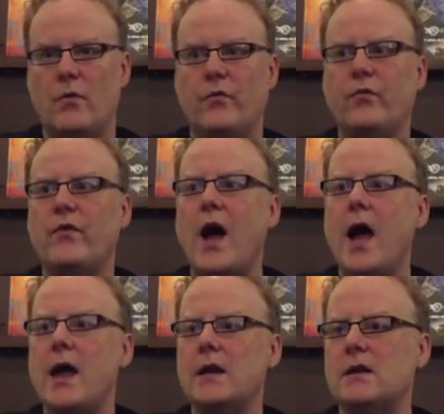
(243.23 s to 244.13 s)

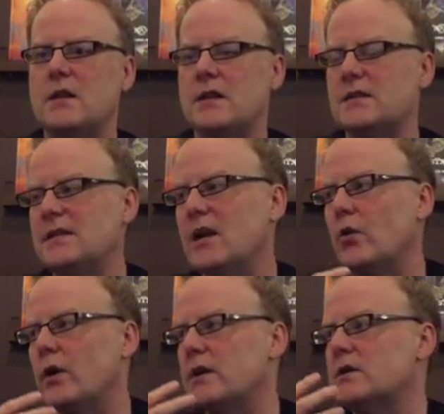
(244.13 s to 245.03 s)
find the
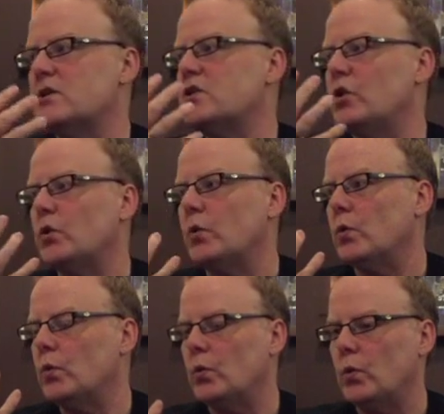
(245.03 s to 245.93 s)
secret
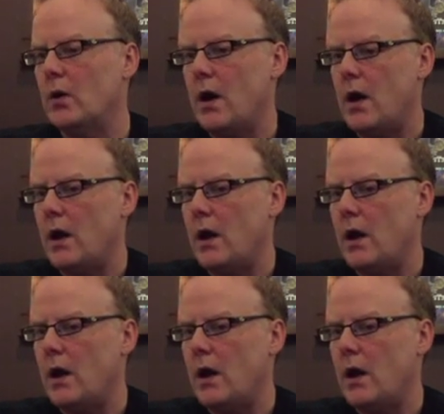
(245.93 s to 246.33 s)
to